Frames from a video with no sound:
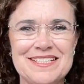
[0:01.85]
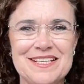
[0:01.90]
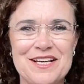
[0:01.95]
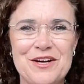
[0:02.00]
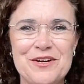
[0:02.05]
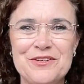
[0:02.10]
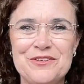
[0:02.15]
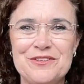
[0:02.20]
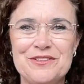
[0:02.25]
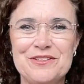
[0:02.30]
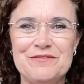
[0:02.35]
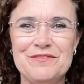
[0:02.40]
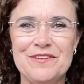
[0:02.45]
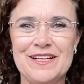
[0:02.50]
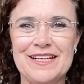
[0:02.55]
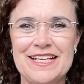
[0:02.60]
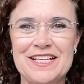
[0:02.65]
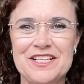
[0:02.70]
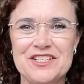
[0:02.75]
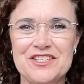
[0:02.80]
owner and
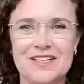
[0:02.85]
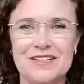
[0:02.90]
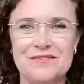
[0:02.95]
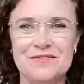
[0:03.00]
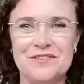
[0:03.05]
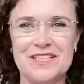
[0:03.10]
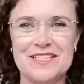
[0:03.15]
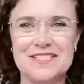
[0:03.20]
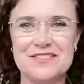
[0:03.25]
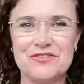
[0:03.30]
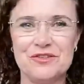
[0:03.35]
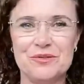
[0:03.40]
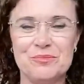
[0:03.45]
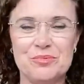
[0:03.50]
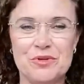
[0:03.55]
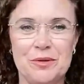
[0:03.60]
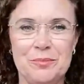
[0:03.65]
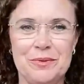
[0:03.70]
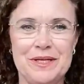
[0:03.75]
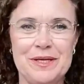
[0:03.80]
financial advisor at
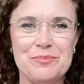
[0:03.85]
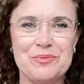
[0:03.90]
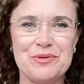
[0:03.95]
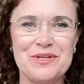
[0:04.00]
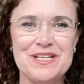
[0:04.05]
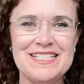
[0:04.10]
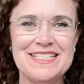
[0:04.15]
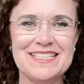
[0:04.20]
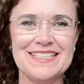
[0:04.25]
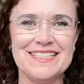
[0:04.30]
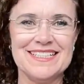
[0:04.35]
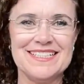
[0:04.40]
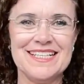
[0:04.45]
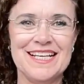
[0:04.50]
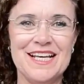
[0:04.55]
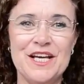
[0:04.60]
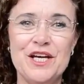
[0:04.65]
Property Apprentice.